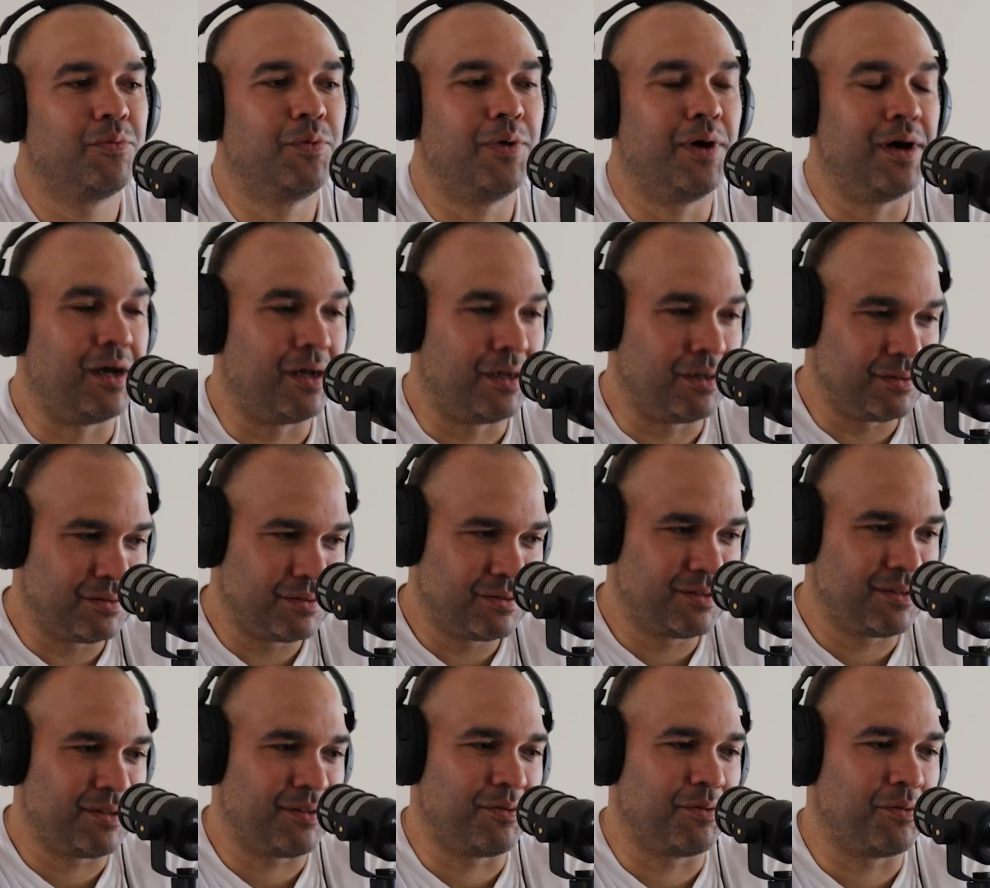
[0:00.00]
Well,
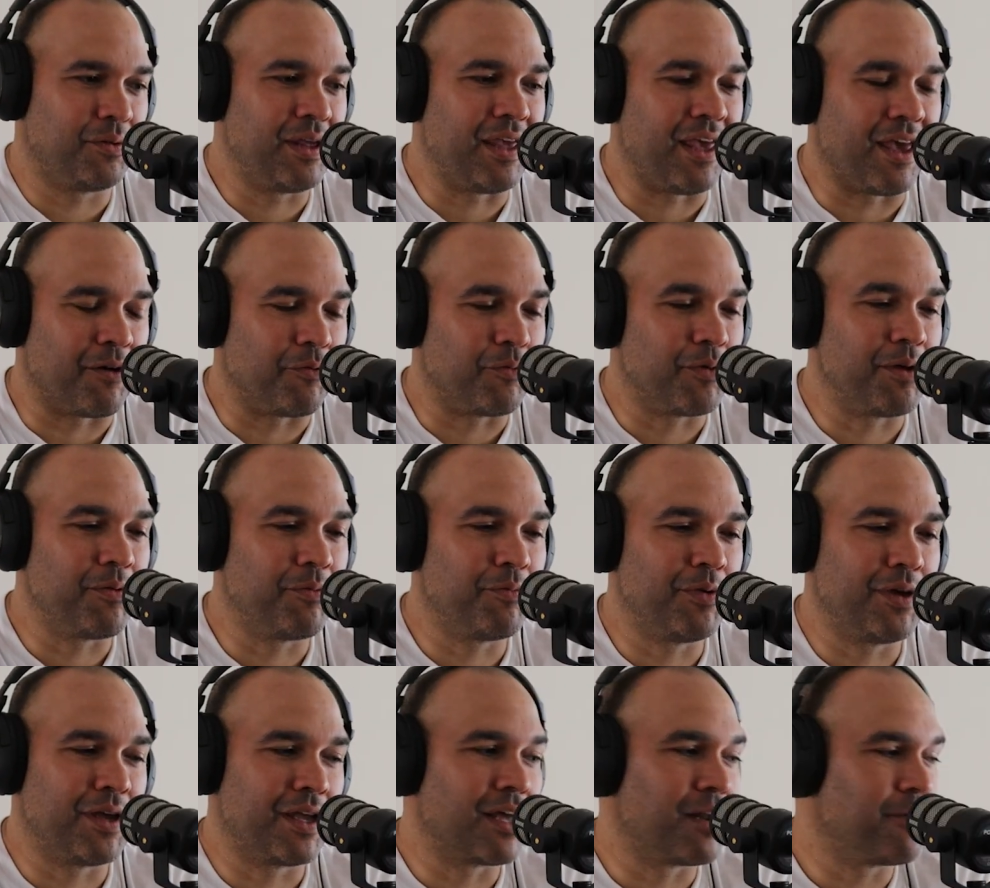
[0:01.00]
yeah,
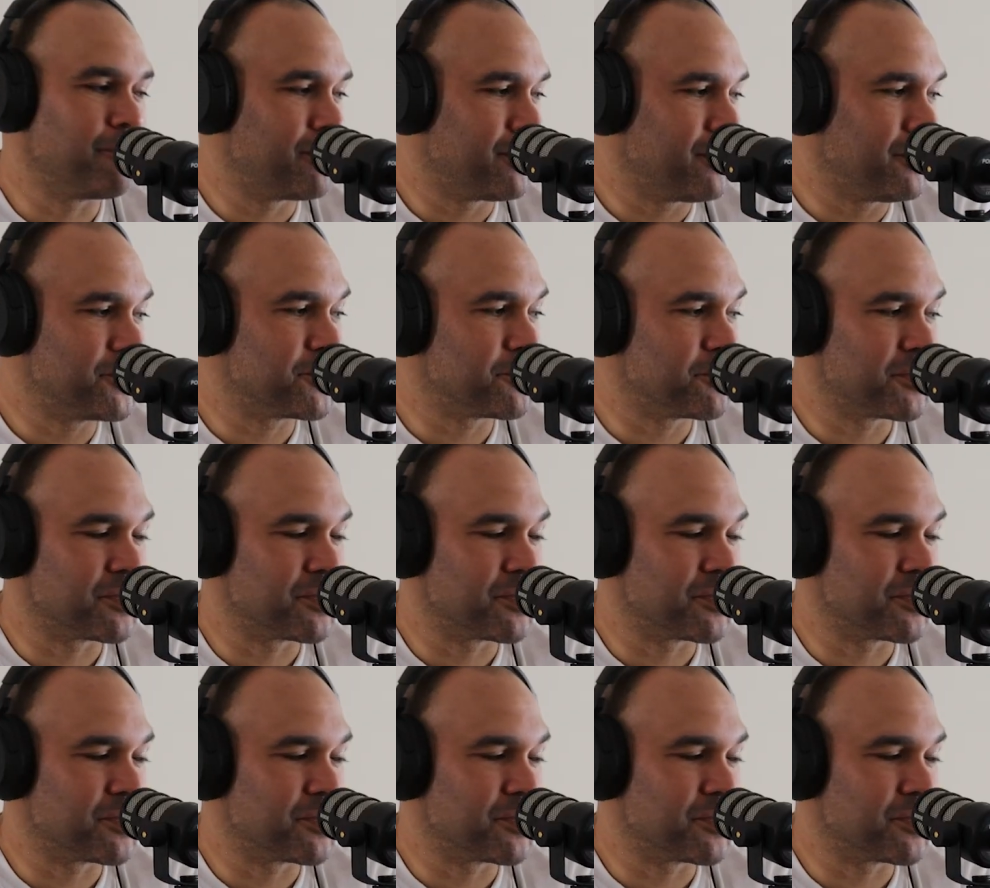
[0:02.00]
we're going to pull some